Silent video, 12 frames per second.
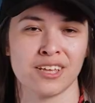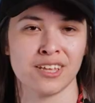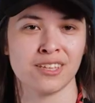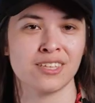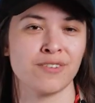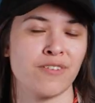
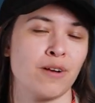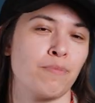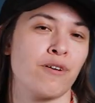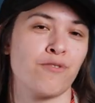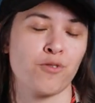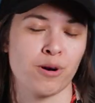the
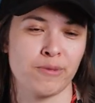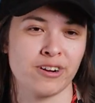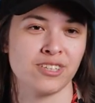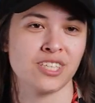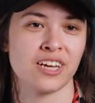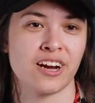different
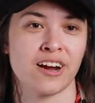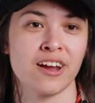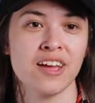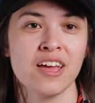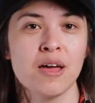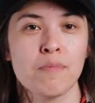performers
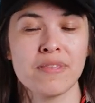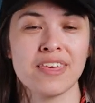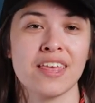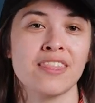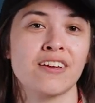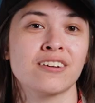there, but
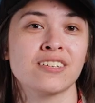then